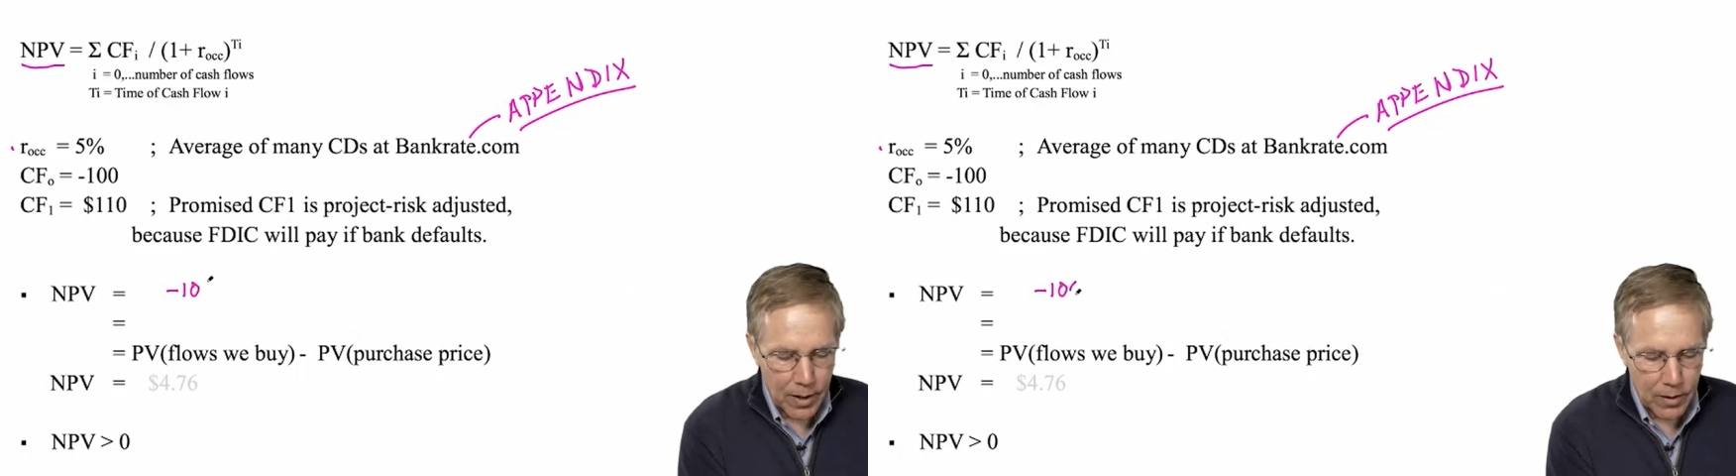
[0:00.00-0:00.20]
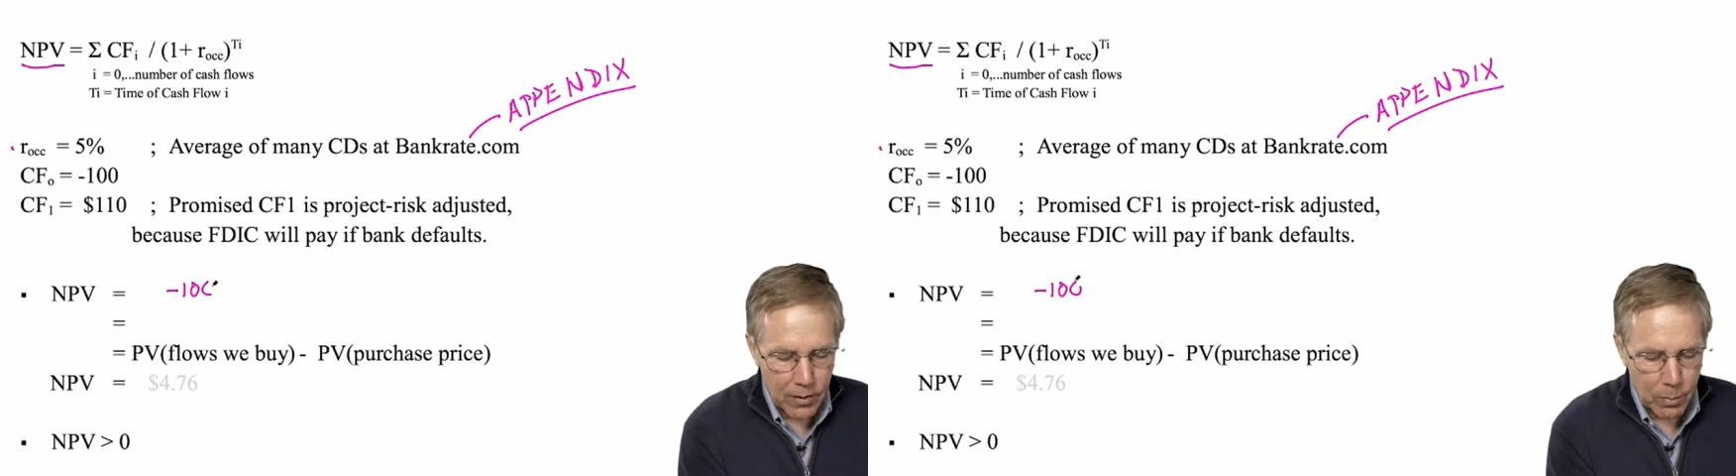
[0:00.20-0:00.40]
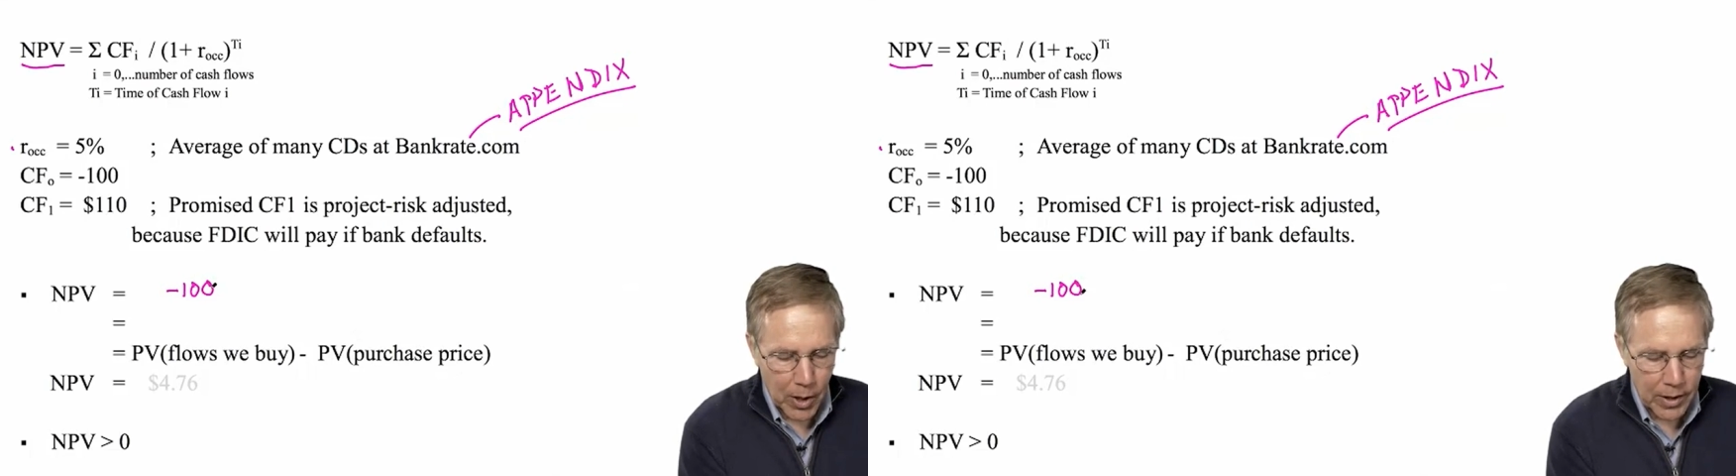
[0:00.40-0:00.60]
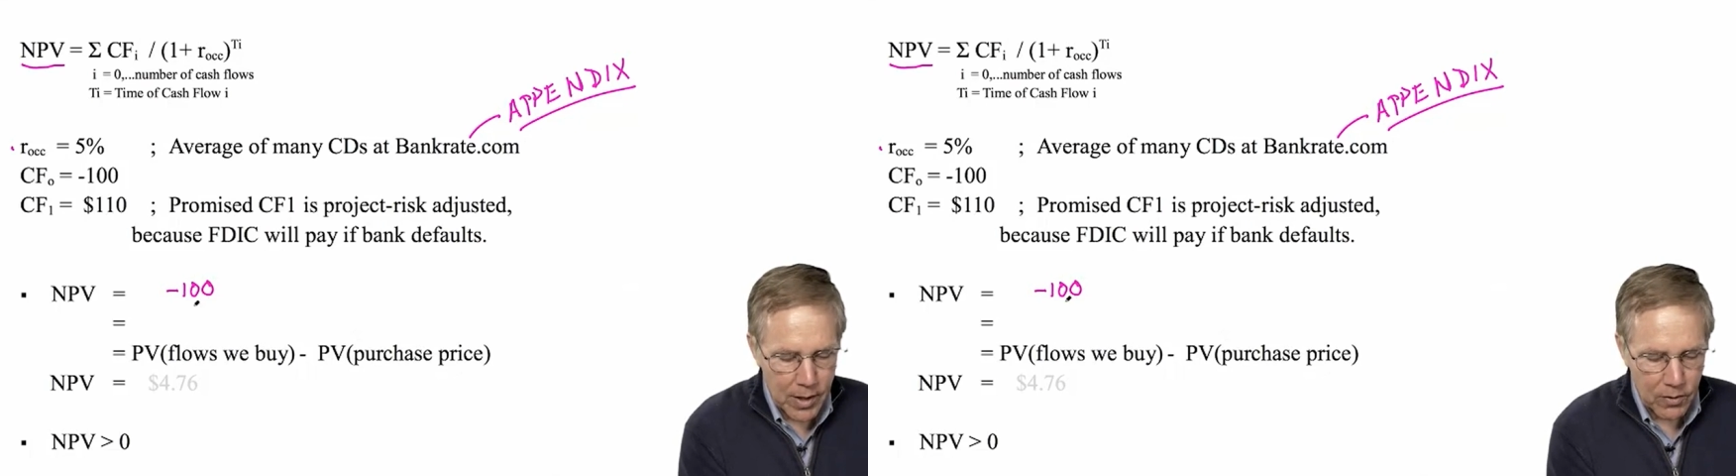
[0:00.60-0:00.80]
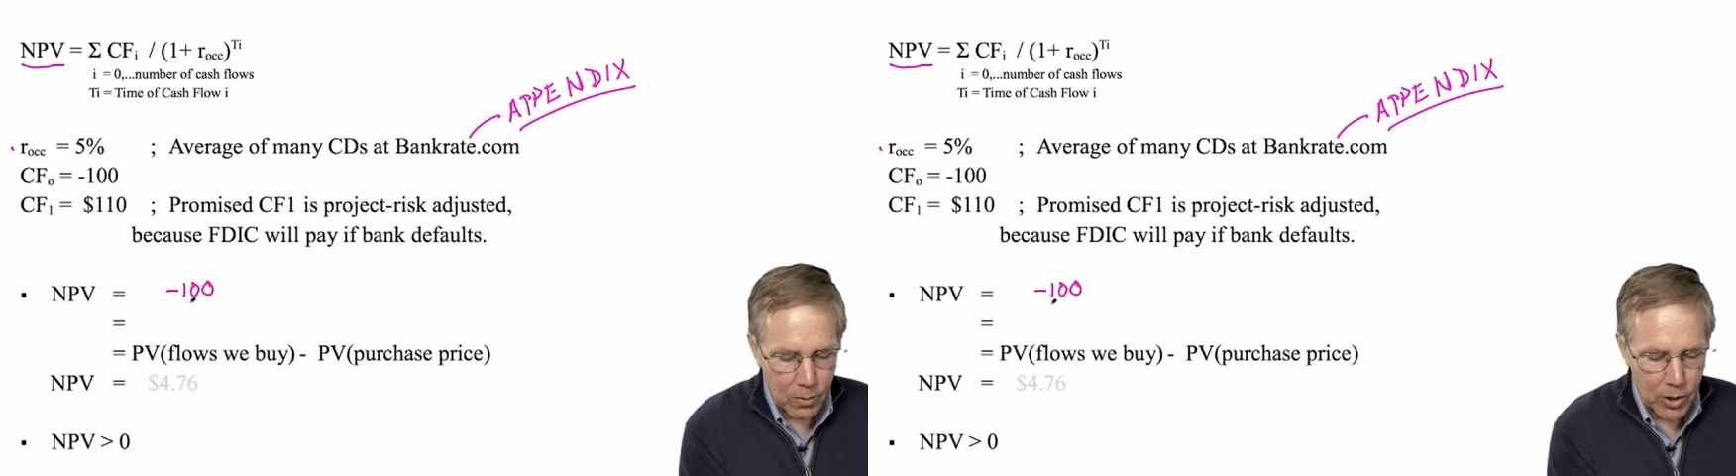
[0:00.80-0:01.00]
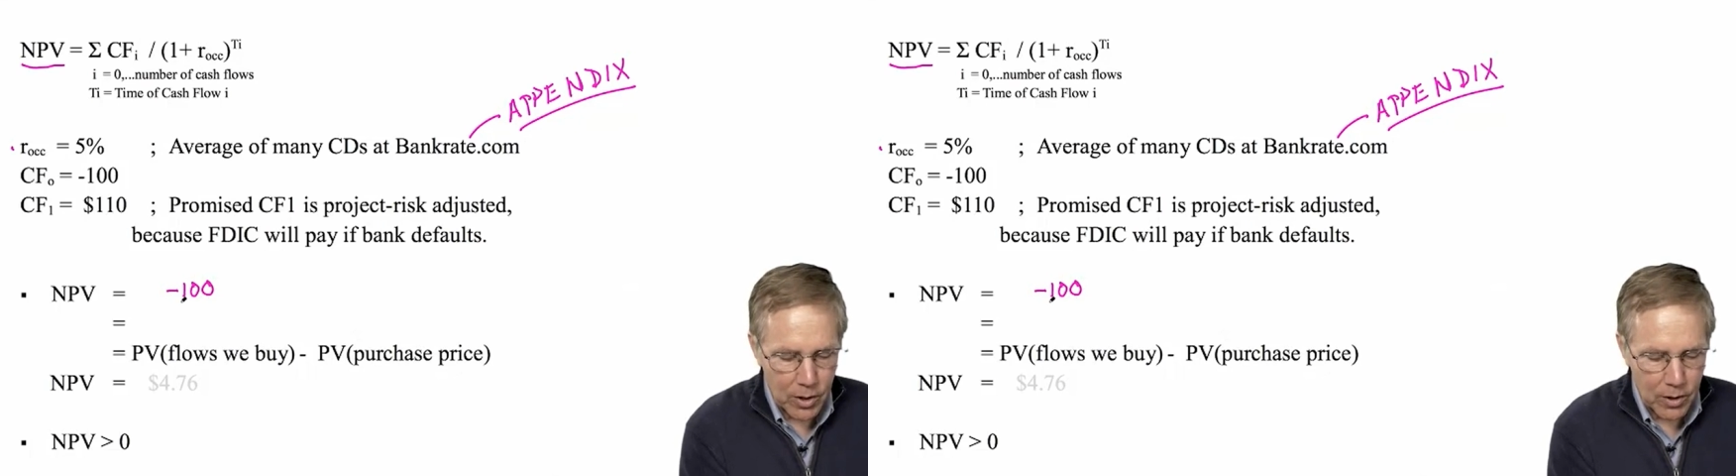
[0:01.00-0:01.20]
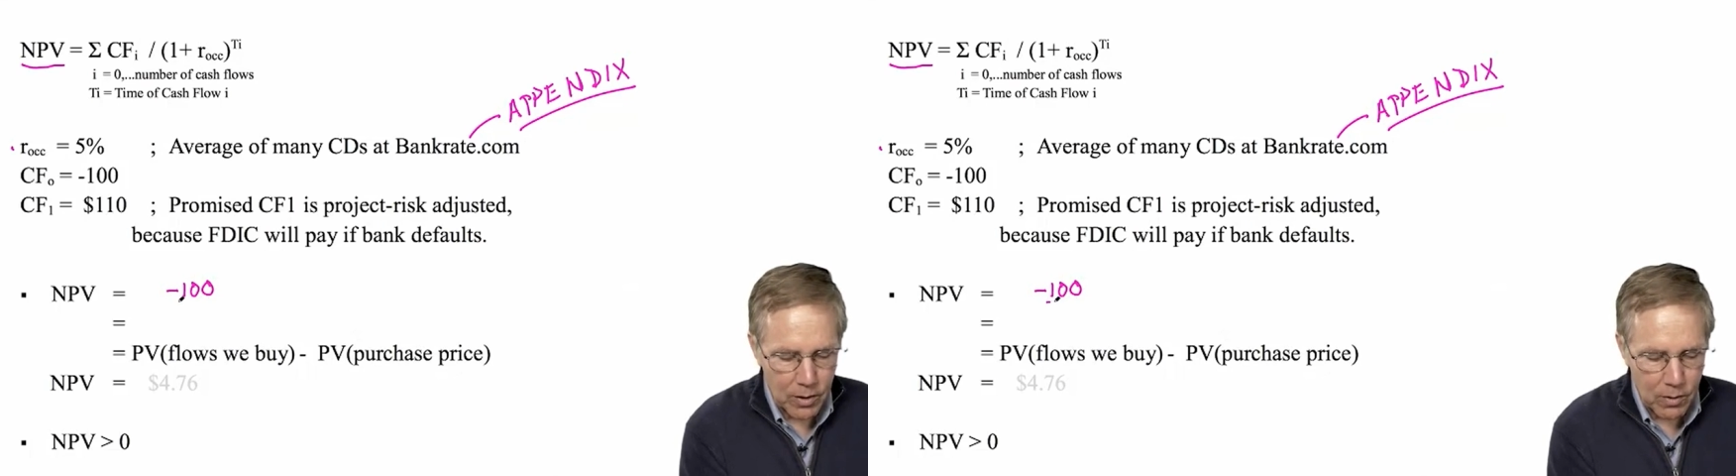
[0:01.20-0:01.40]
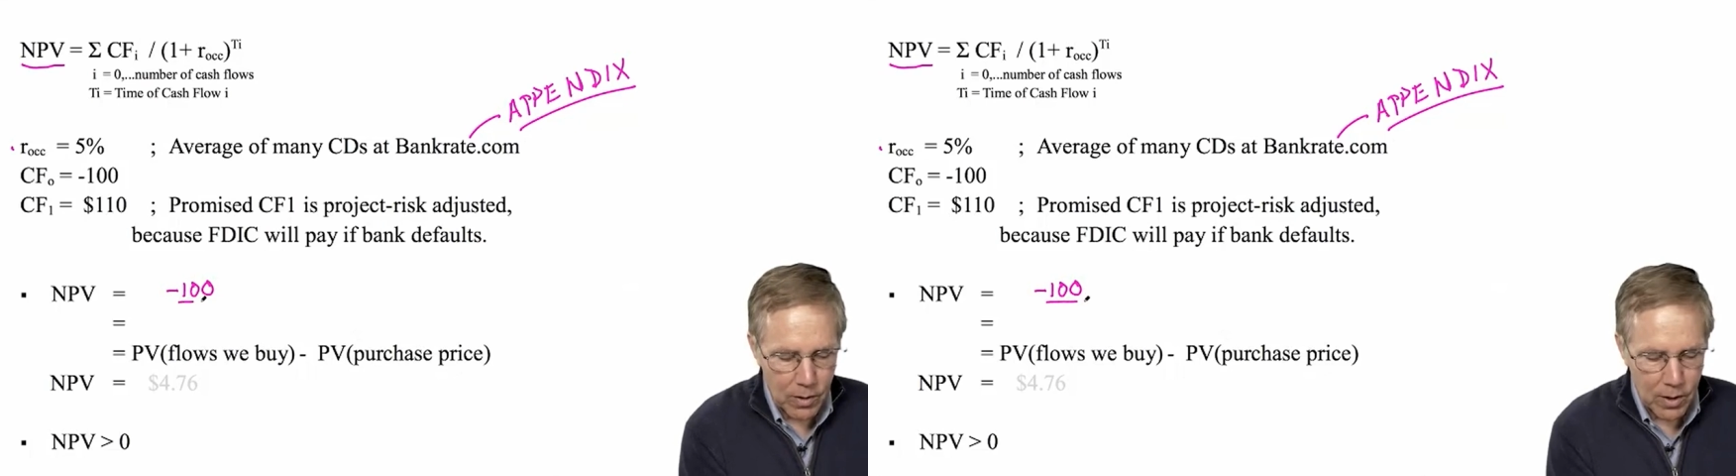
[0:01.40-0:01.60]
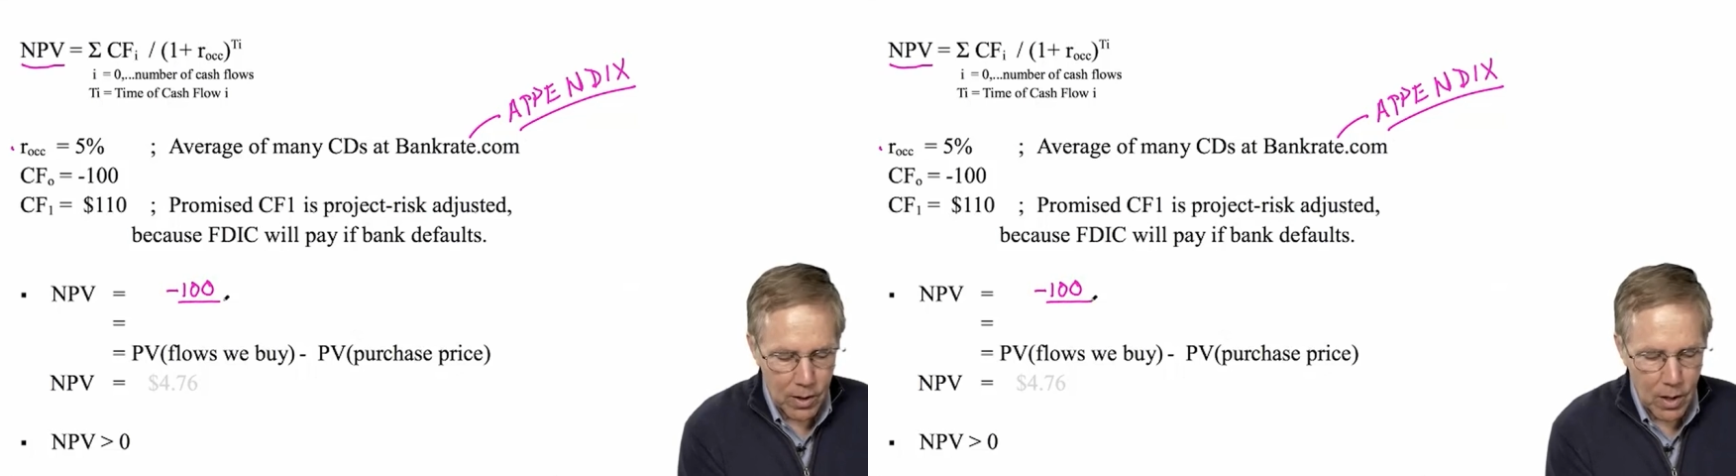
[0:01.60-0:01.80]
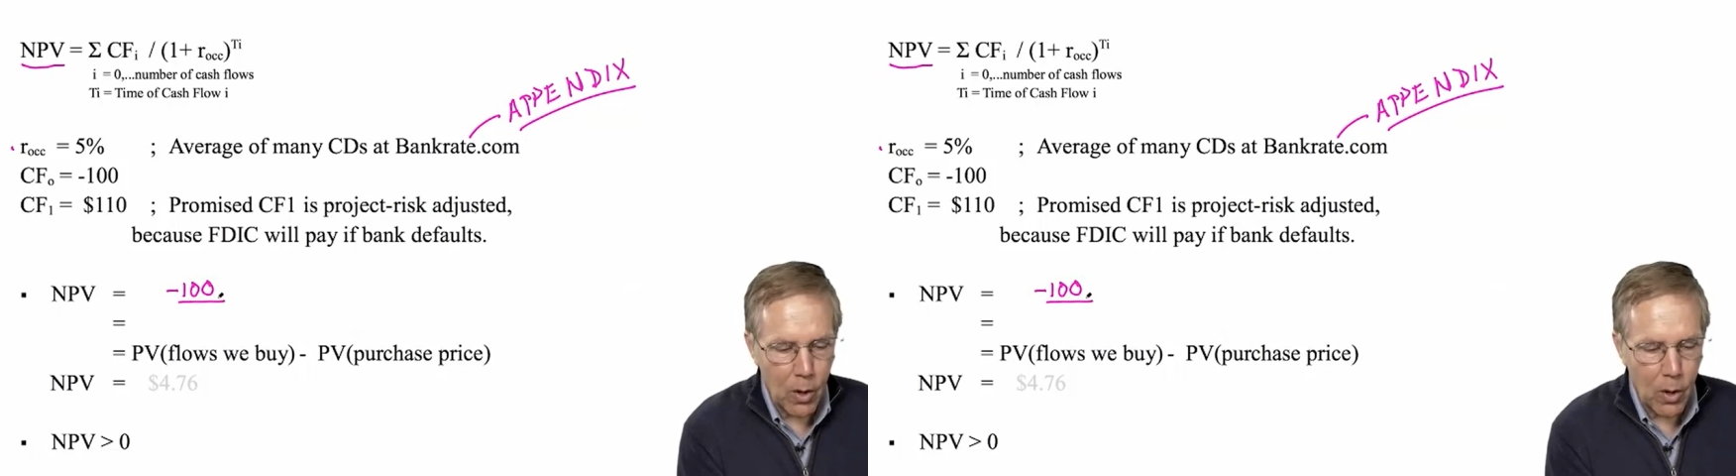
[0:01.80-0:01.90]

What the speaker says: is minus 100